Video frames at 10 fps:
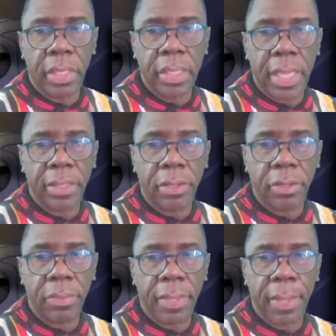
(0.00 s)
into that in a
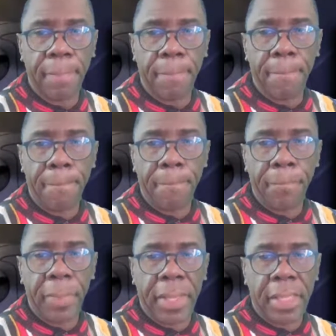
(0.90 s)
little bit.
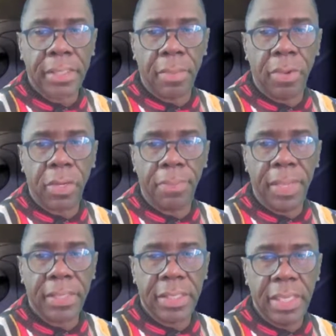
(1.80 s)
Because I'm on the
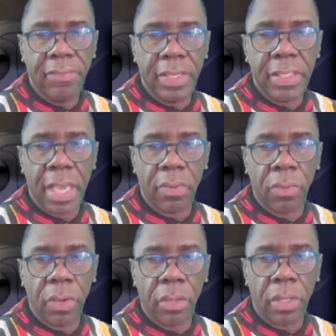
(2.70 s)
Pick TV
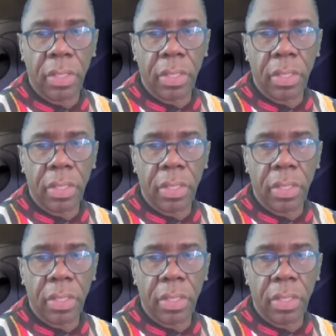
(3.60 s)
network,